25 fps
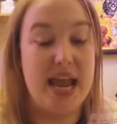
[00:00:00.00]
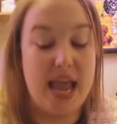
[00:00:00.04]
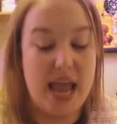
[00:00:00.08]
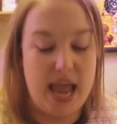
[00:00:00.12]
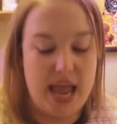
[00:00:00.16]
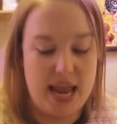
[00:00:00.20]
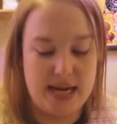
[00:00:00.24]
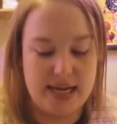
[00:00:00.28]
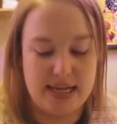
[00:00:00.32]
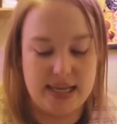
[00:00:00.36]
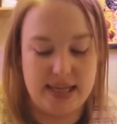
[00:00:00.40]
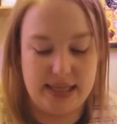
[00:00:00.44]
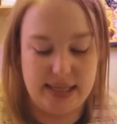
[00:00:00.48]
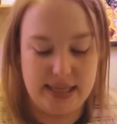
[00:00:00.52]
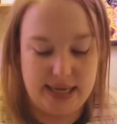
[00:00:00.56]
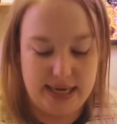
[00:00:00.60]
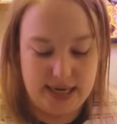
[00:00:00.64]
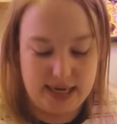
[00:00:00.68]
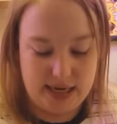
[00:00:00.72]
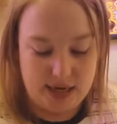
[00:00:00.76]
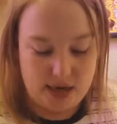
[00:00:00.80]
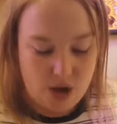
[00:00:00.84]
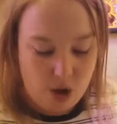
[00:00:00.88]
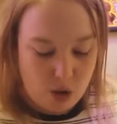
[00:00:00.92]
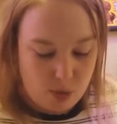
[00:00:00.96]
and clean,
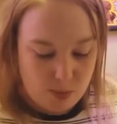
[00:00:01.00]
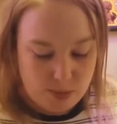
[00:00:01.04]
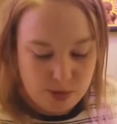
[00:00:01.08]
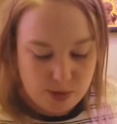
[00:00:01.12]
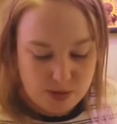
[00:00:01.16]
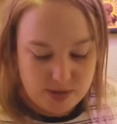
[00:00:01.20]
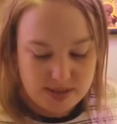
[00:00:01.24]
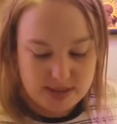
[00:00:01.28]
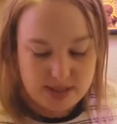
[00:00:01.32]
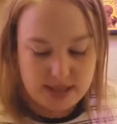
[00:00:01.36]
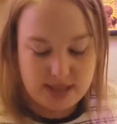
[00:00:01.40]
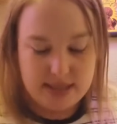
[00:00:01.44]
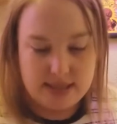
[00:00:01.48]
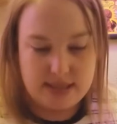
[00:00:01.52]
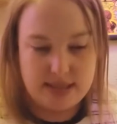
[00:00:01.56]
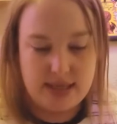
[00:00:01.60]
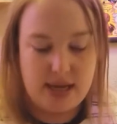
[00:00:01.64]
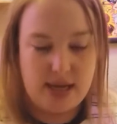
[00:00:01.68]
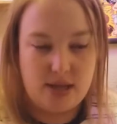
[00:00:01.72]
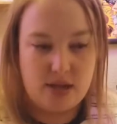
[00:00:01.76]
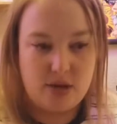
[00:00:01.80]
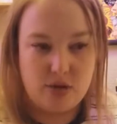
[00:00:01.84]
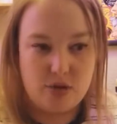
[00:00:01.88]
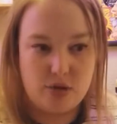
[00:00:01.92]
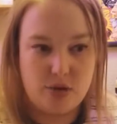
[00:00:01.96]
and it almost is
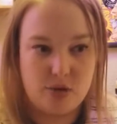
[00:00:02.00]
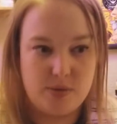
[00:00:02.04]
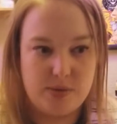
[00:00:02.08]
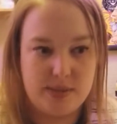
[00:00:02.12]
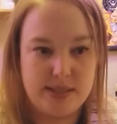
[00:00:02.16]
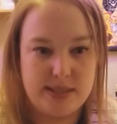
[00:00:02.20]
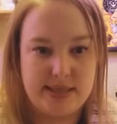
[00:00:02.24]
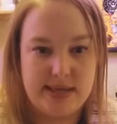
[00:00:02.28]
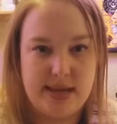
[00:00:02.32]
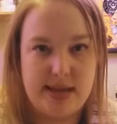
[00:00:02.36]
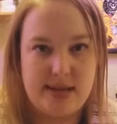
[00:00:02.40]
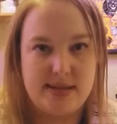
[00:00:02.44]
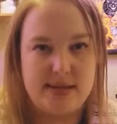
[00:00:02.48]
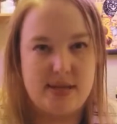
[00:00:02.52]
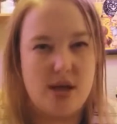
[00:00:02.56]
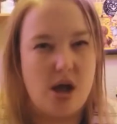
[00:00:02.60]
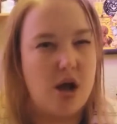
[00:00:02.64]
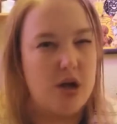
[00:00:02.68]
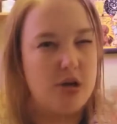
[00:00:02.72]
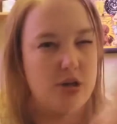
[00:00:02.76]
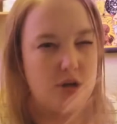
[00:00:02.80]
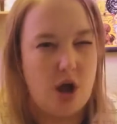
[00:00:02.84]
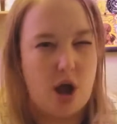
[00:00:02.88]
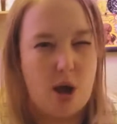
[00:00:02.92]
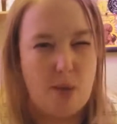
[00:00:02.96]
like those scents
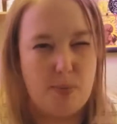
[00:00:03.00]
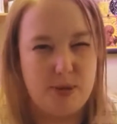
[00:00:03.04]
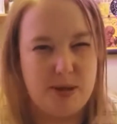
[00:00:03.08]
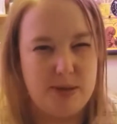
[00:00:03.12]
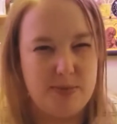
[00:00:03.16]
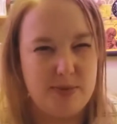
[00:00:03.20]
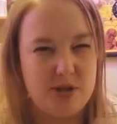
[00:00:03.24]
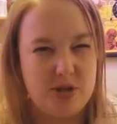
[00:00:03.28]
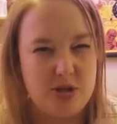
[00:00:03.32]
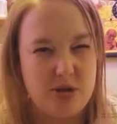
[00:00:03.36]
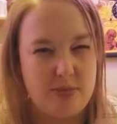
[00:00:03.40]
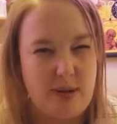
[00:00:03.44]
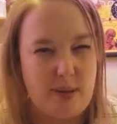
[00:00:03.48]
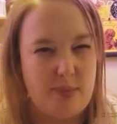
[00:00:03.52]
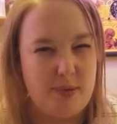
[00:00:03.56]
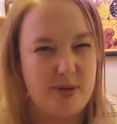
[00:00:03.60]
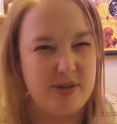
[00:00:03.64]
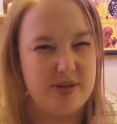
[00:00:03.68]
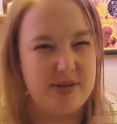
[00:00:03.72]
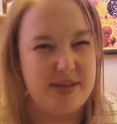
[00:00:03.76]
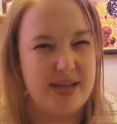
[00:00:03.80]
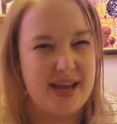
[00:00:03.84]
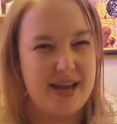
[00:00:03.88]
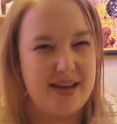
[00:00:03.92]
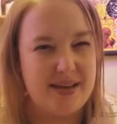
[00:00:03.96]
on top of the Mr. Bubble
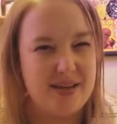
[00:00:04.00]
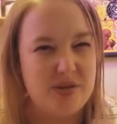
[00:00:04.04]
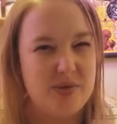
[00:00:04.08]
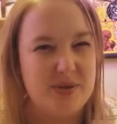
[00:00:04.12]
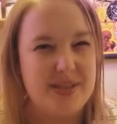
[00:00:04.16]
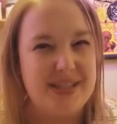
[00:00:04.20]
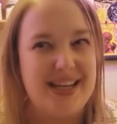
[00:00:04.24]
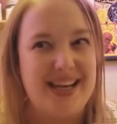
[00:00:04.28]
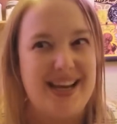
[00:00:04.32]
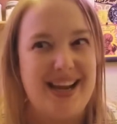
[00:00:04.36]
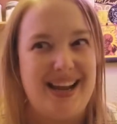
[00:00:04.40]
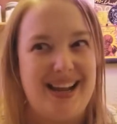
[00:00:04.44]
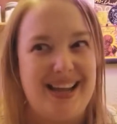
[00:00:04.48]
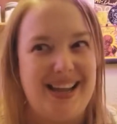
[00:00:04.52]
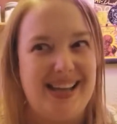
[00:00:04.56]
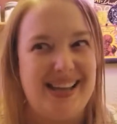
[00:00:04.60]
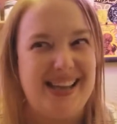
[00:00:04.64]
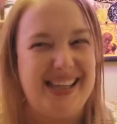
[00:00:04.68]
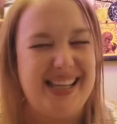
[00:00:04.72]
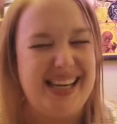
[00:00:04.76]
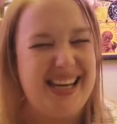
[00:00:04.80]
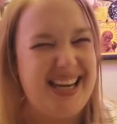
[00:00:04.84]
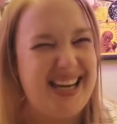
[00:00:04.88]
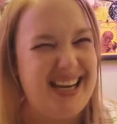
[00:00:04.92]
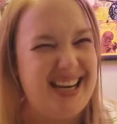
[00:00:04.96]
scent, so it's like a
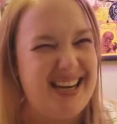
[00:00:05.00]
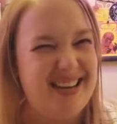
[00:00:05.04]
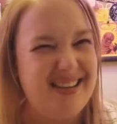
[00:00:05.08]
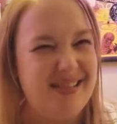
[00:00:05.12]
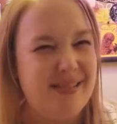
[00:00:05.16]
clean